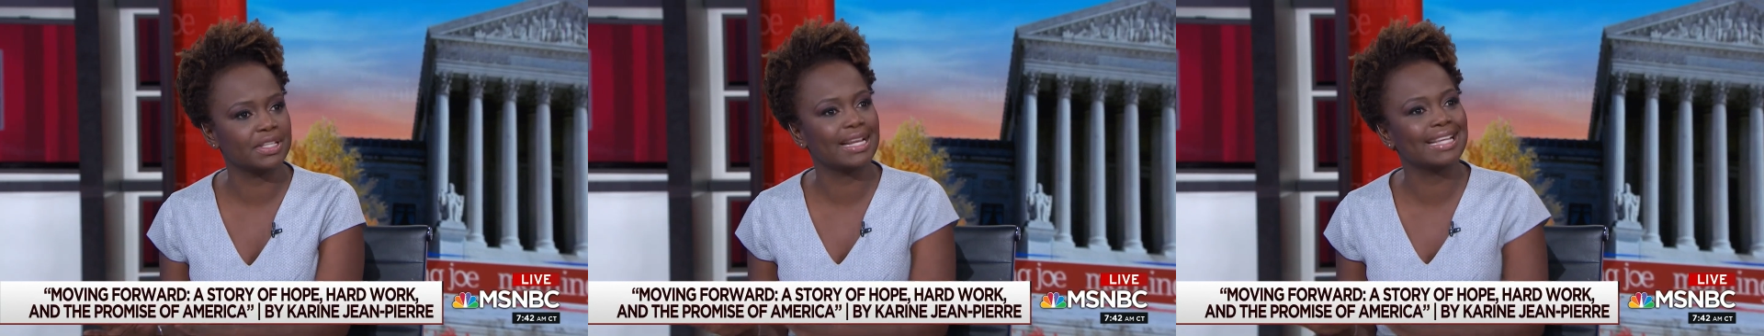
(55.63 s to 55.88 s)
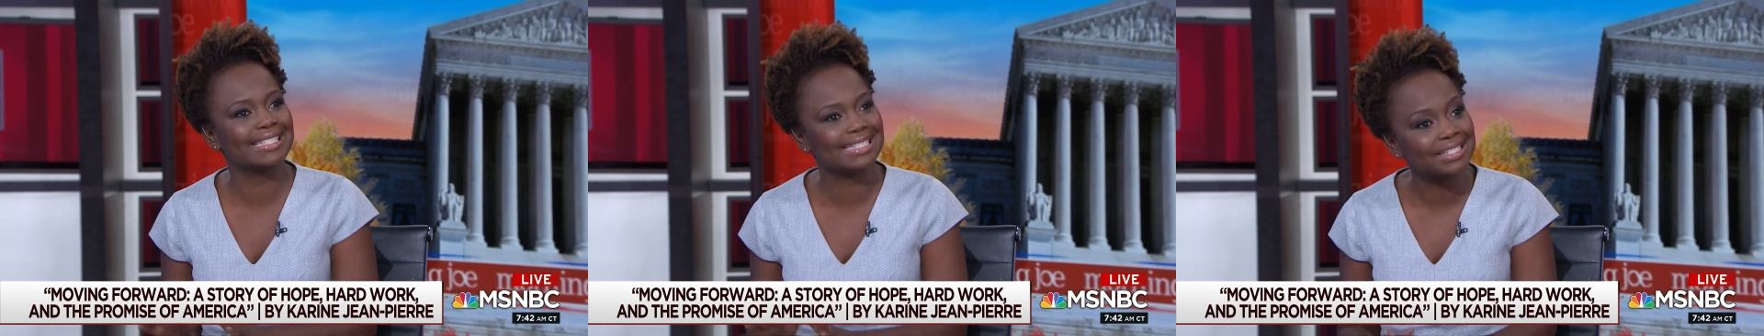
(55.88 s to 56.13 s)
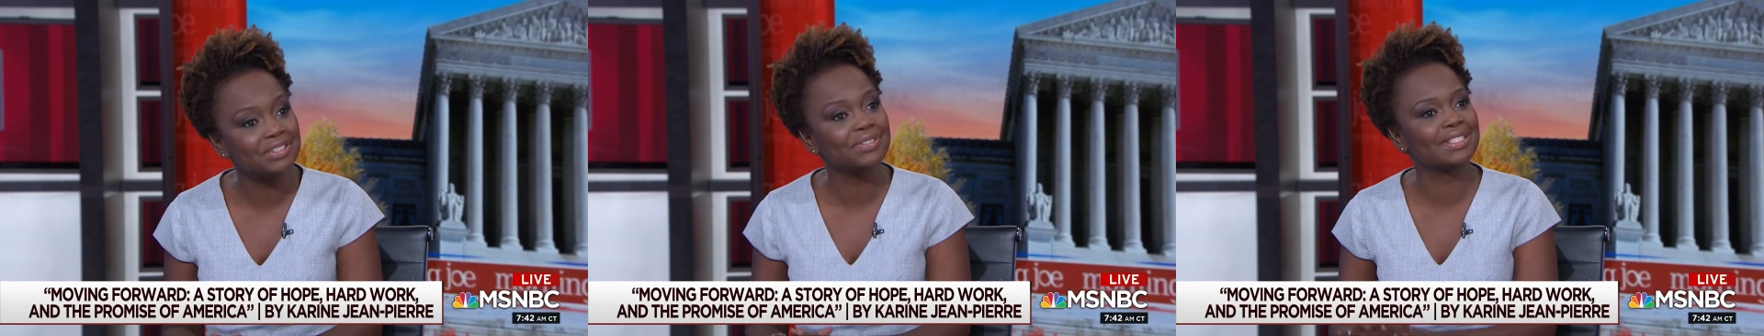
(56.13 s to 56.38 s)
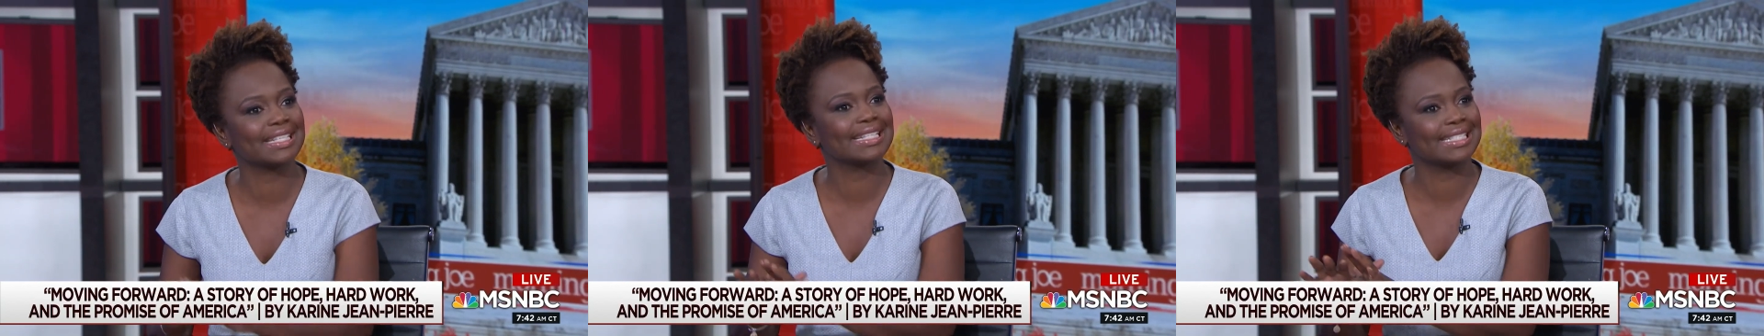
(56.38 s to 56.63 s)
and I still
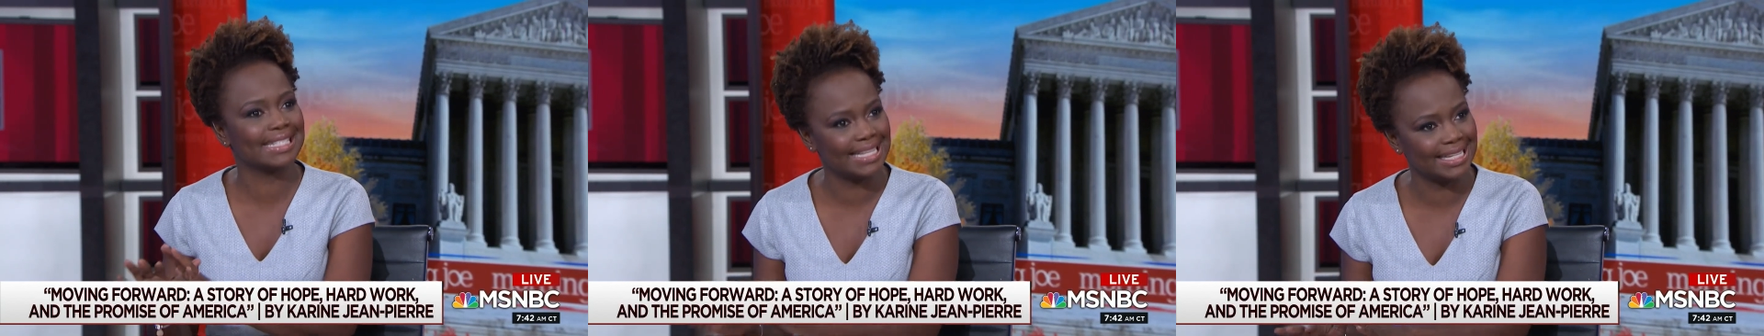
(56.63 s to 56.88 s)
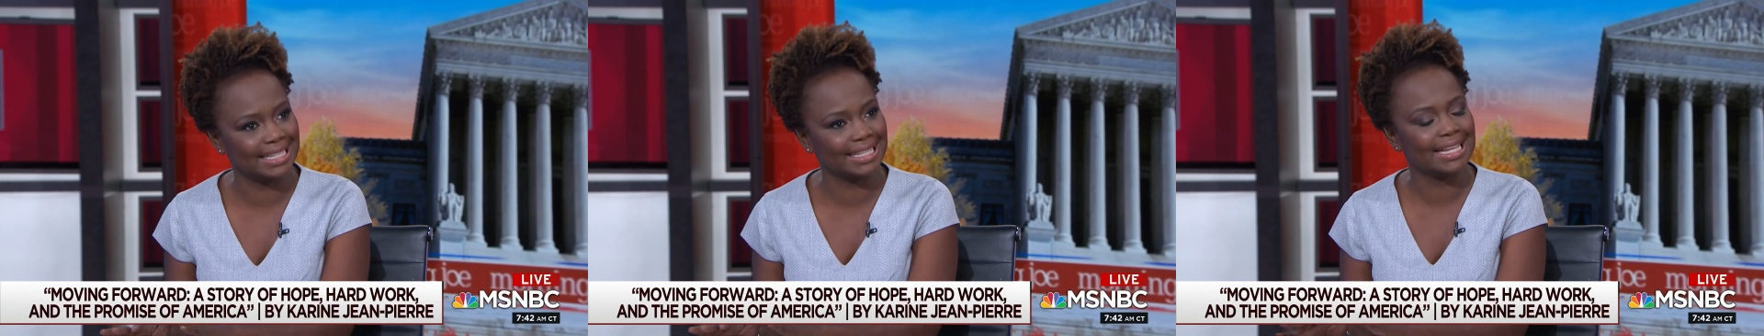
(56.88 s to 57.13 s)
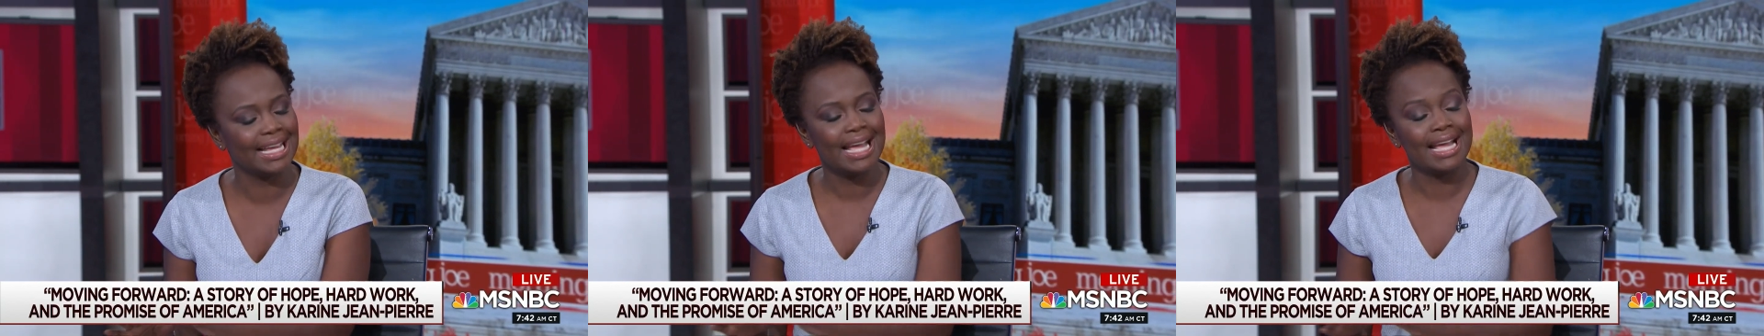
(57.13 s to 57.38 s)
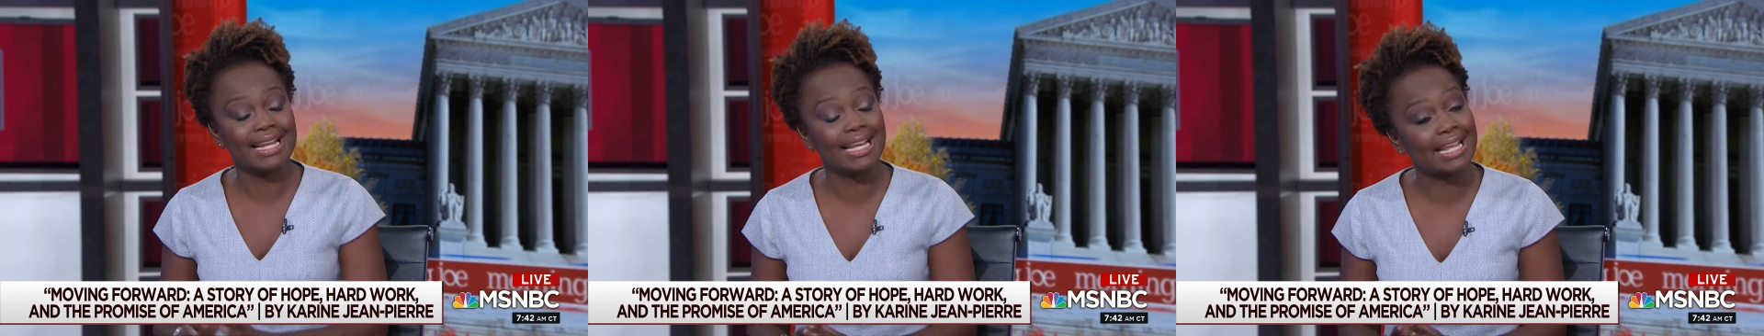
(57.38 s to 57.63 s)
succeeded,
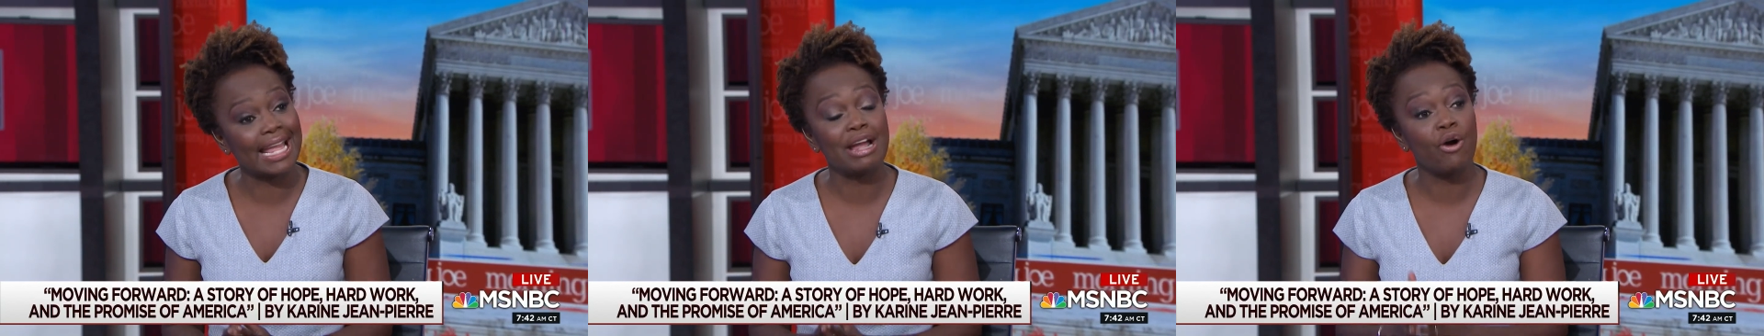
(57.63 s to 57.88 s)
and I